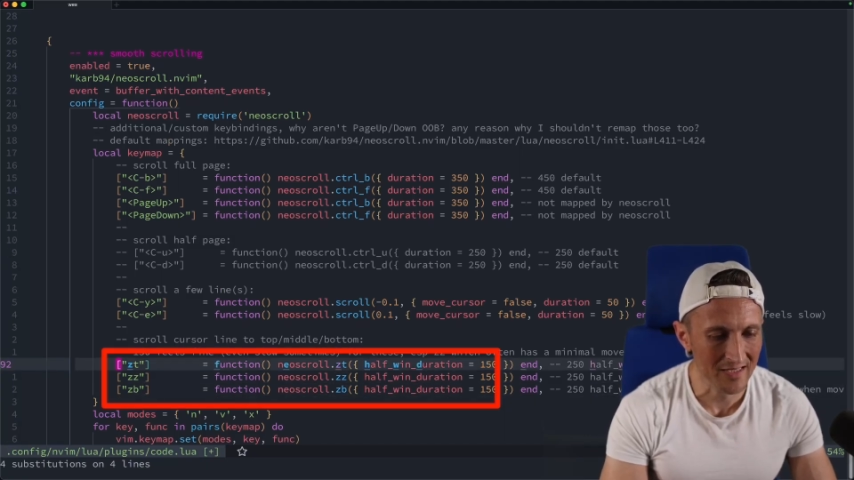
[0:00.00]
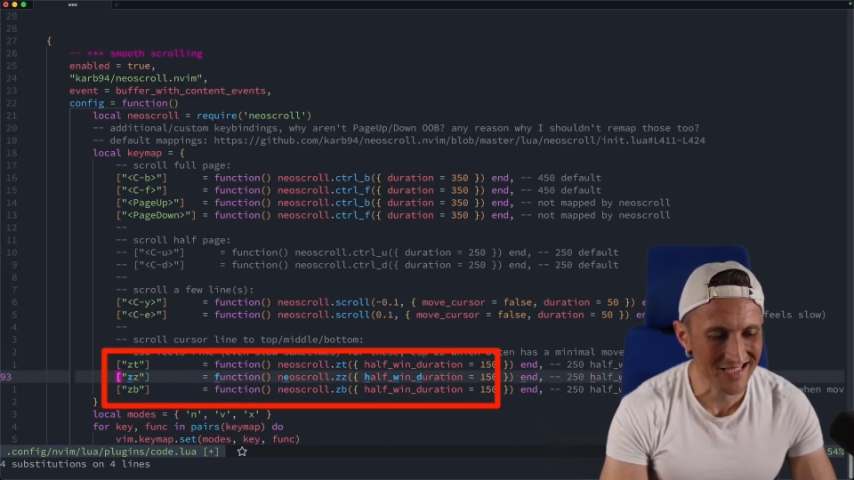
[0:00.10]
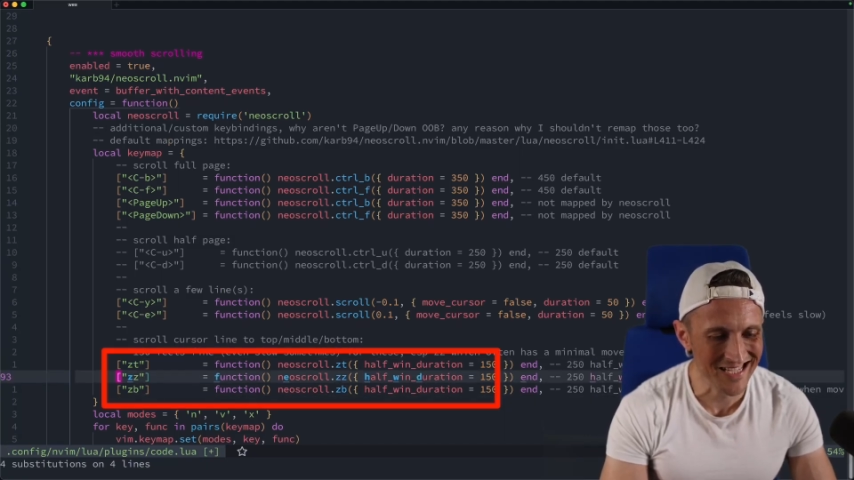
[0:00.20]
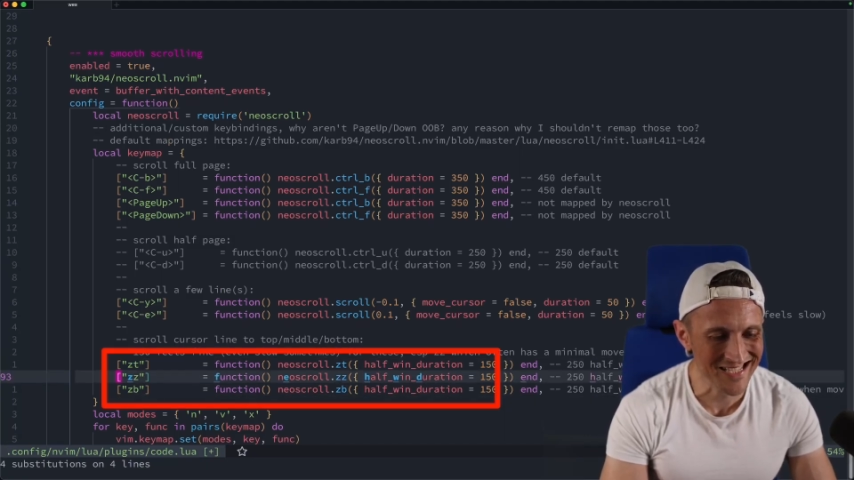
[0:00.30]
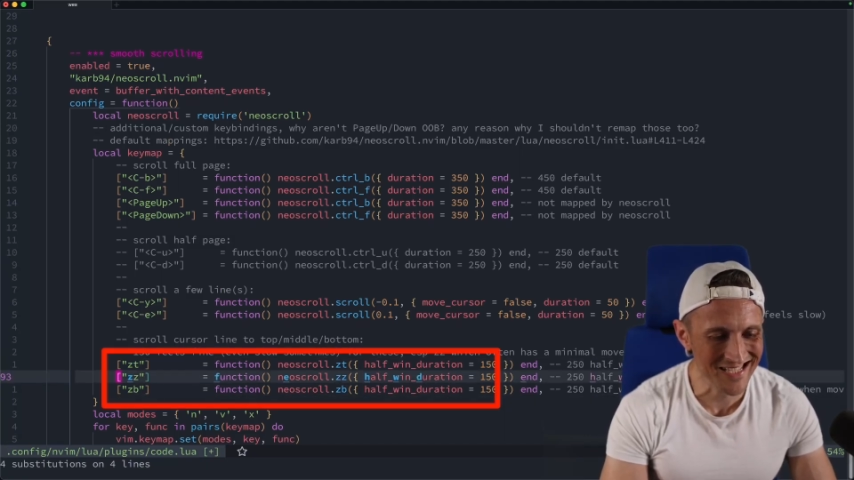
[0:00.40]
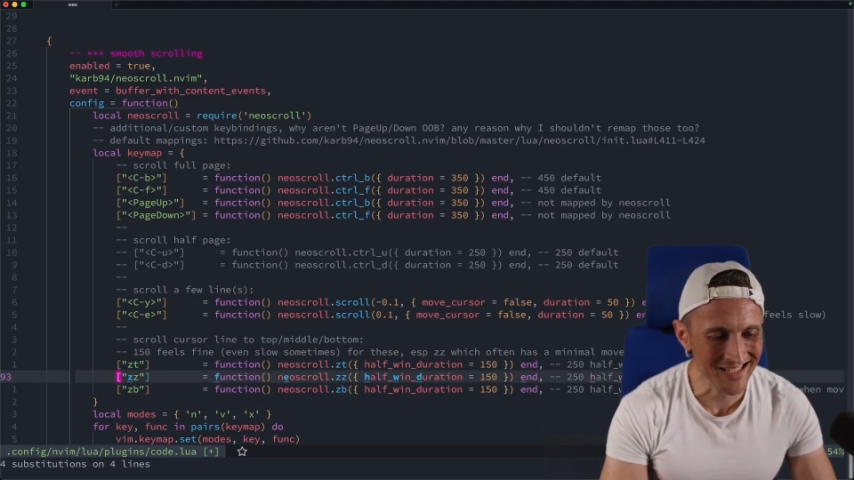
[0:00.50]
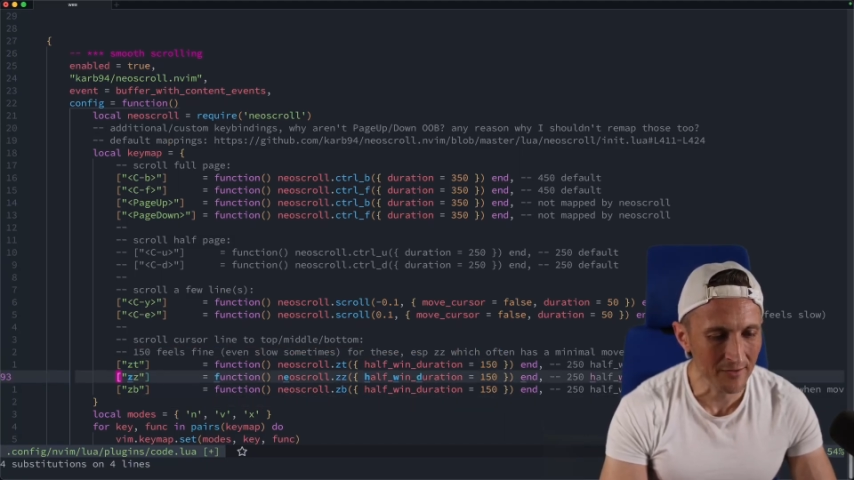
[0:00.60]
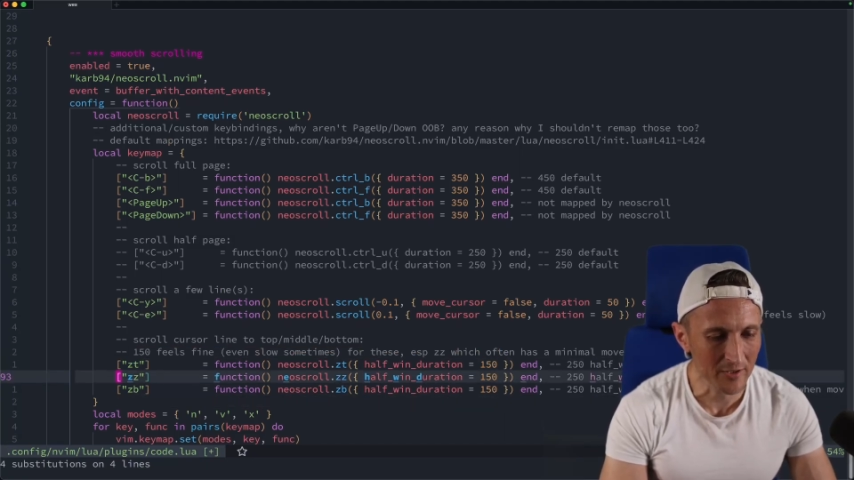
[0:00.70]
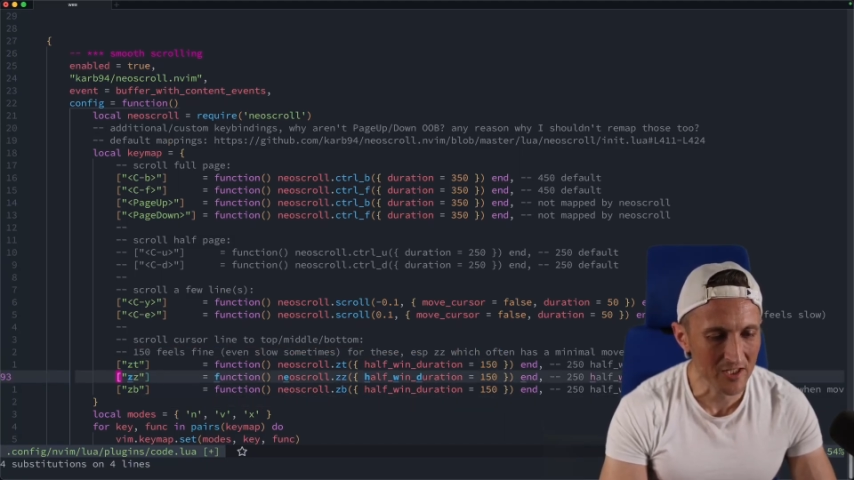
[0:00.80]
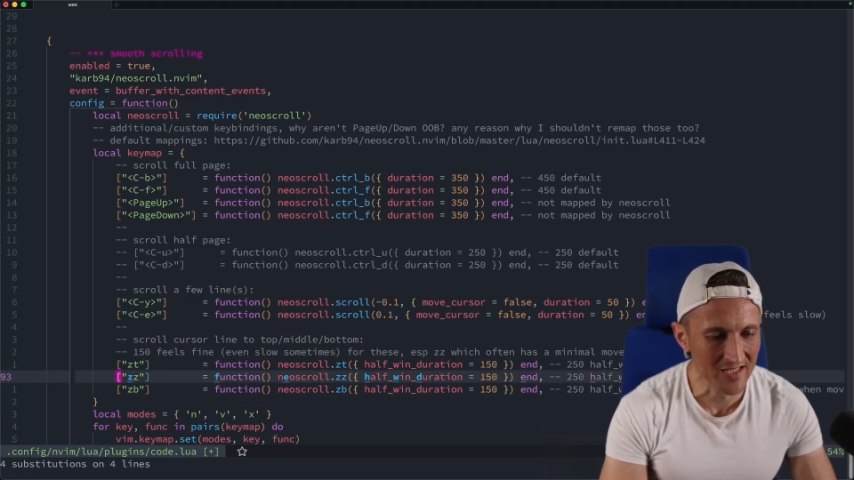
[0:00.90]
ZZ,
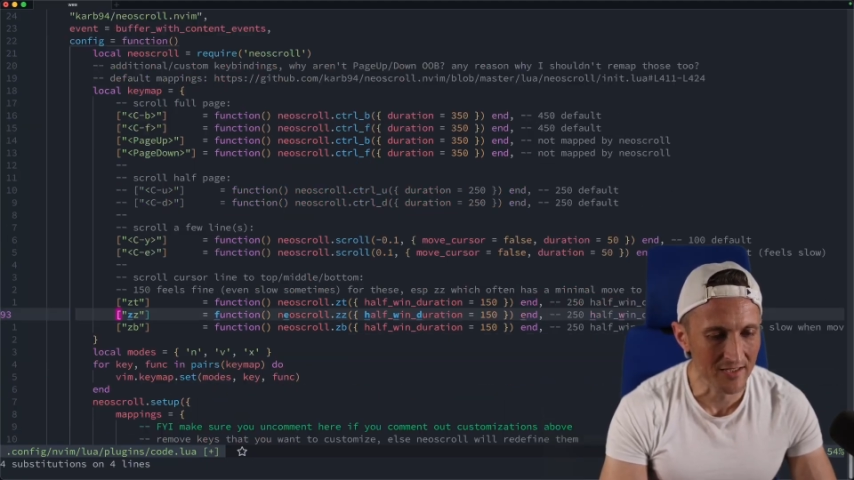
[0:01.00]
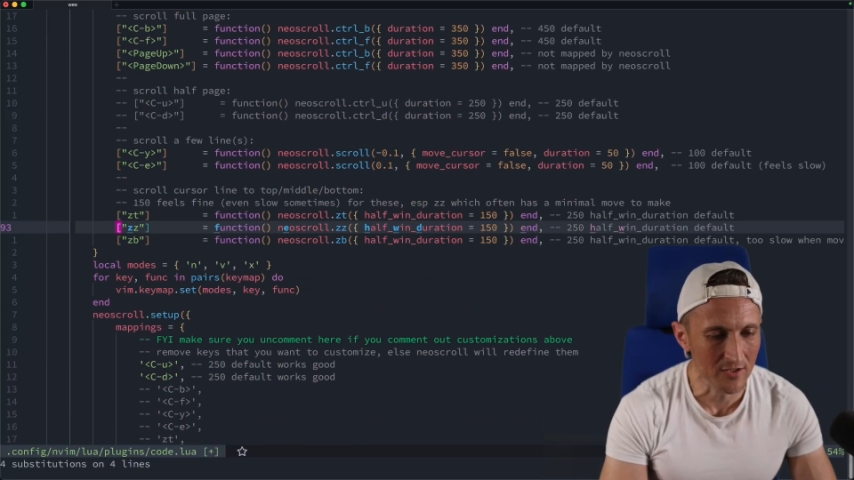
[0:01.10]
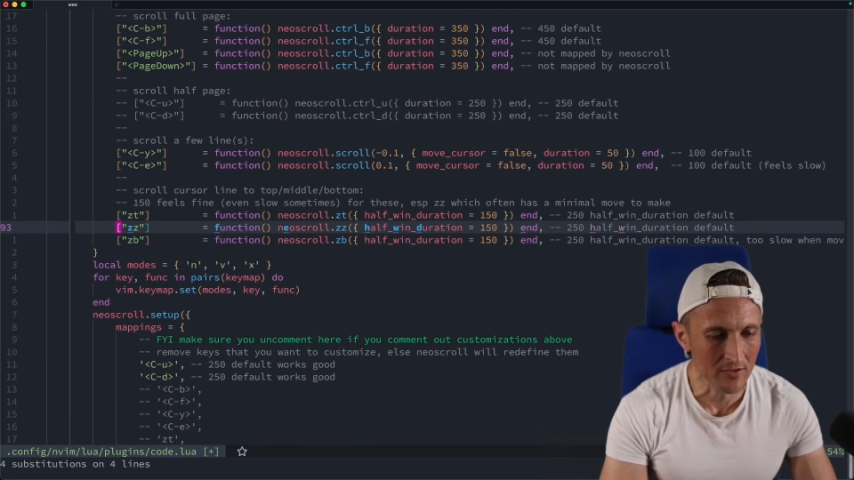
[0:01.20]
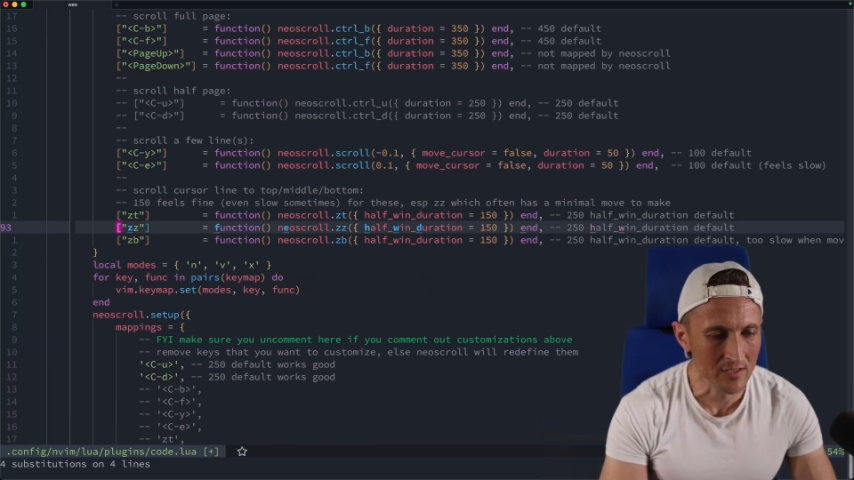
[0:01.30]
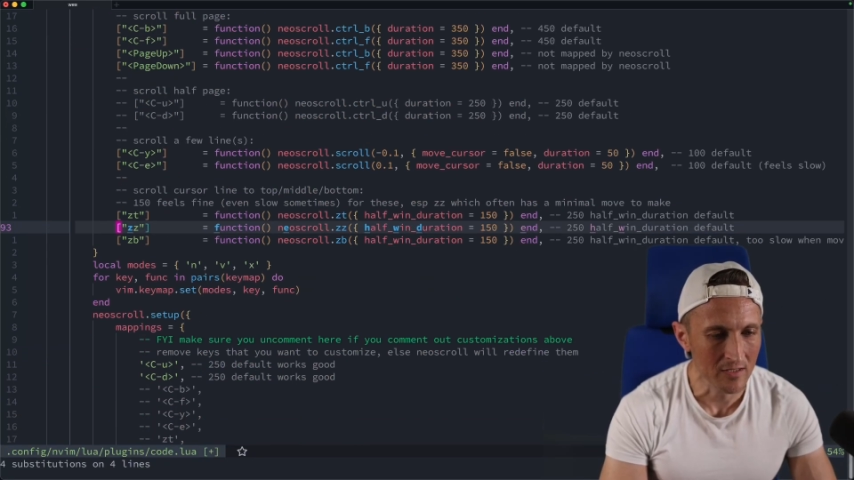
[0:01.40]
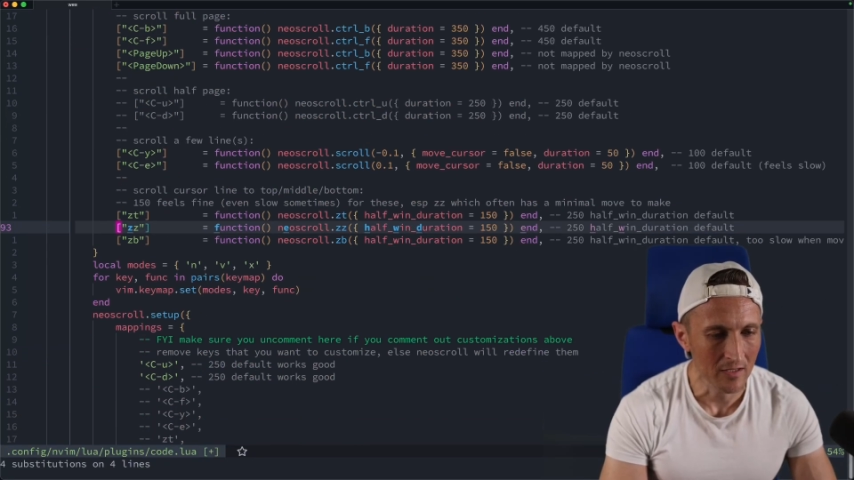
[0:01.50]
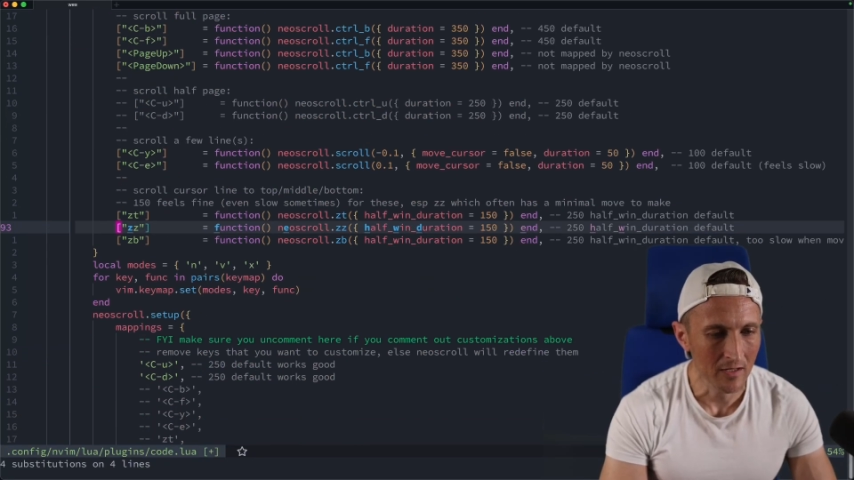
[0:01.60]
which centers,